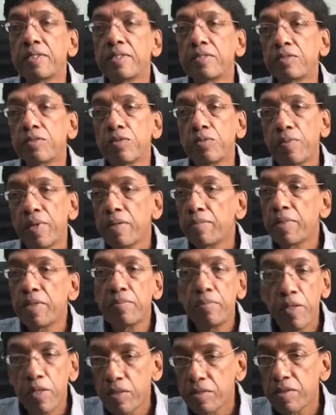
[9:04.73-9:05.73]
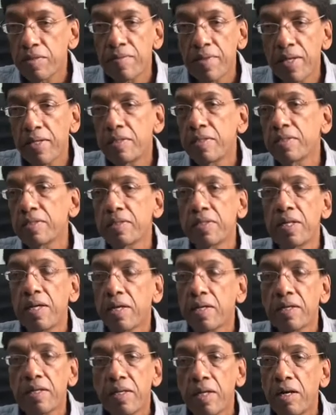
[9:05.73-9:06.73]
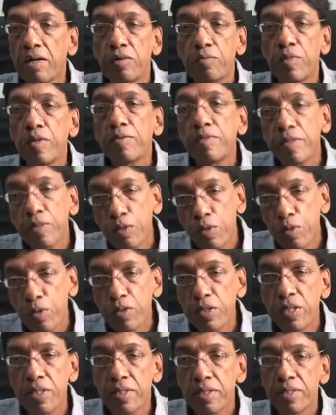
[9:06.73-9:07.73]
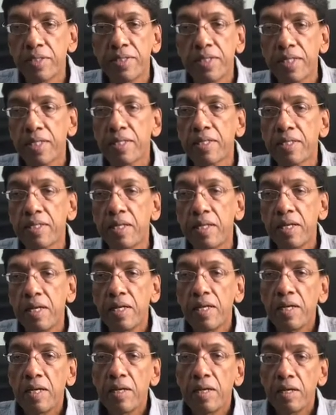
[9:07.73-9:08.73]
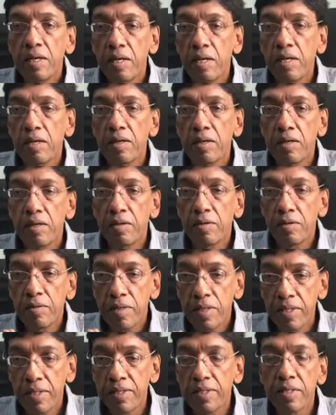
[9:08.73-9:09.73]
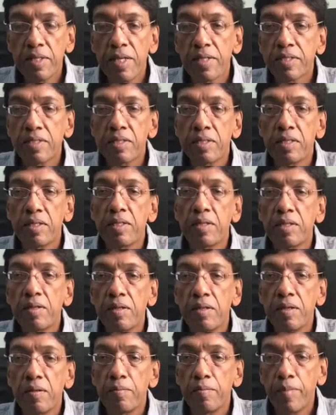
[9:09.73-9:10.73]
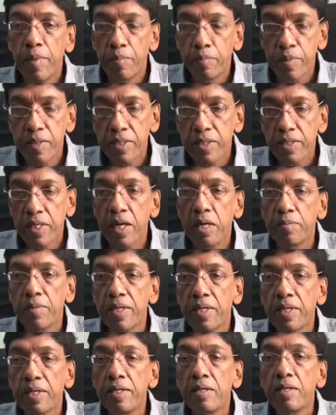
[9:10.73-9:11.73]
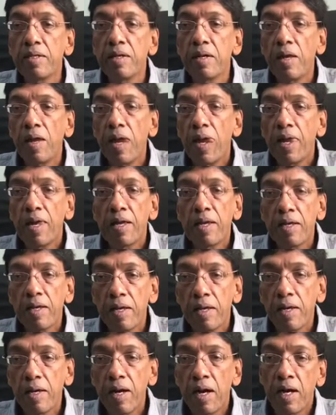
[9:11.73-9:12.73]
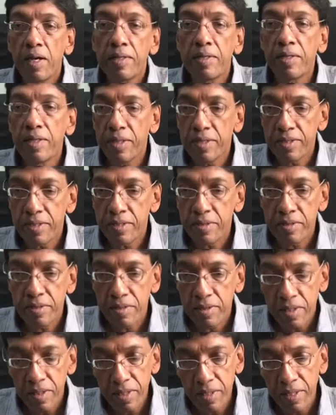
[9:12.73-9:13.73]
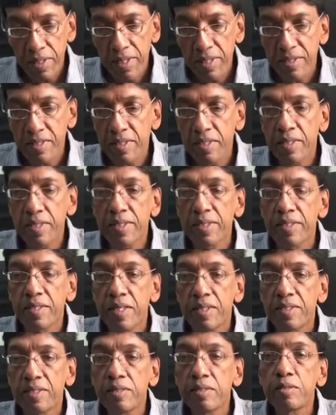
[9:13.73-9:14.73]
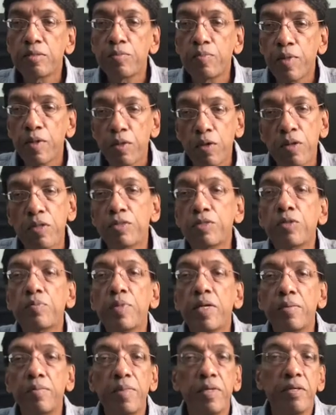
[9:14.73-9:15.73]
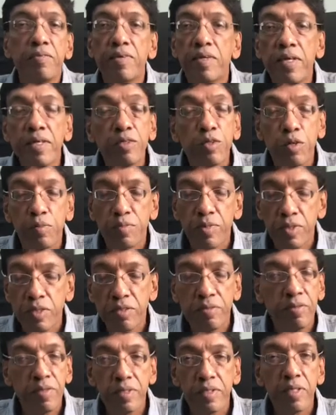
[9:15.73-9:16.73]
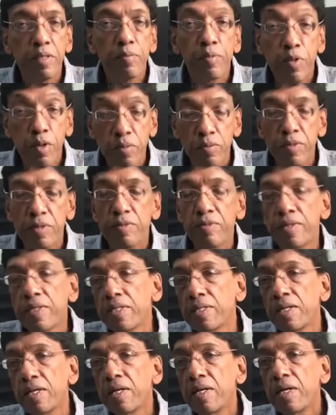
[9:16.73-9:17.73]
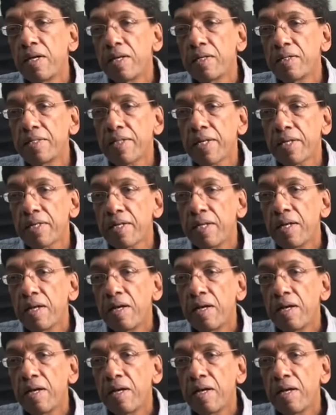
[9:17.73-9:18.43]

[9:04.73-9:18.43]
So maybe because of that the Sri Lankan government will totally reject international members coming in, either certainly as sitting judges, but also maybe even as observers. They probably will reject.